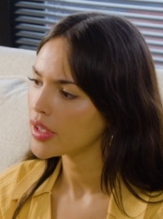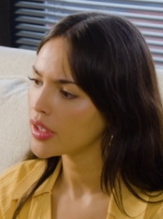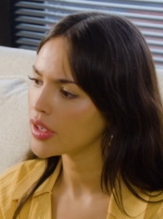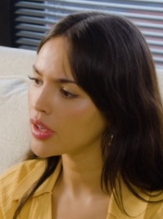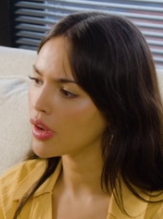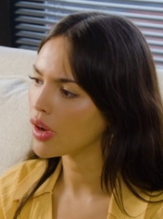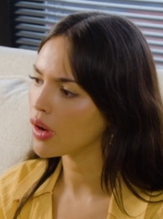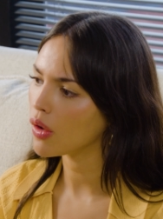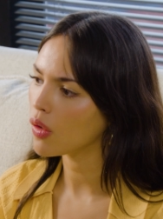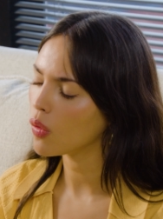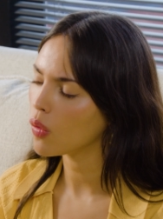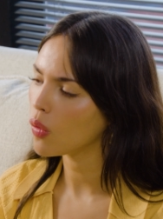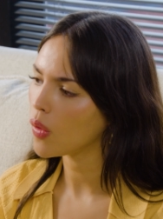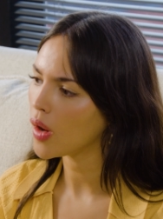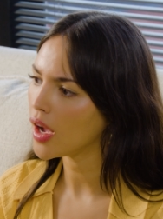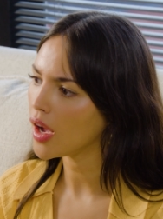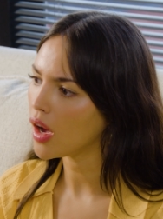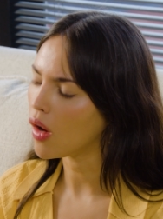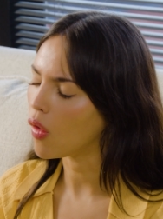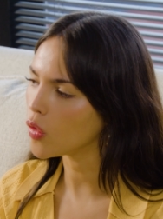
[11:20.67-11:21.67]
you know,
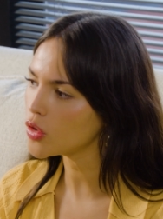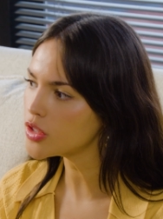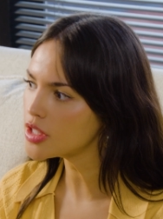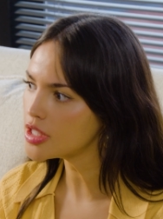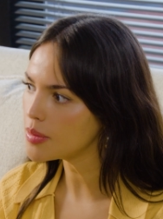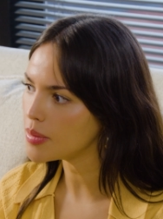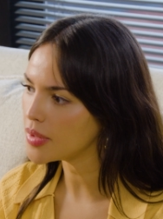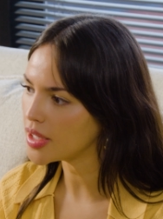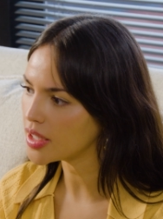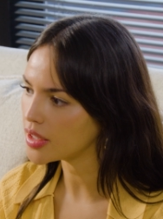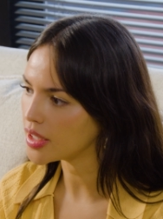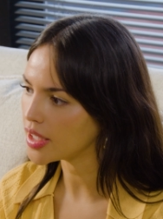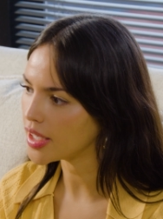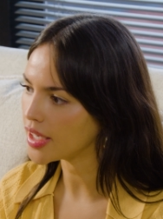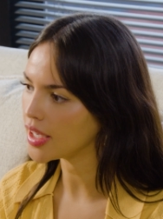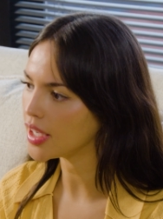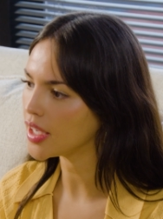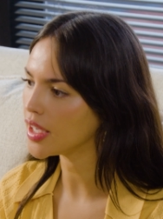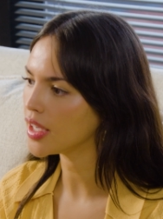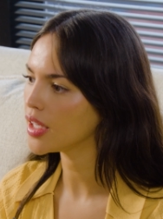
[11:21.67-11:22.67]

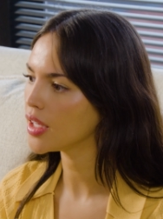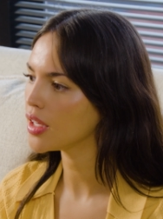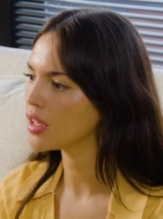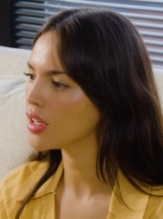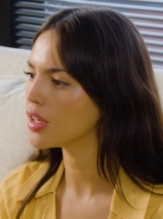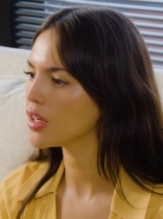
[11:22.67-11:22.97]
ultimately,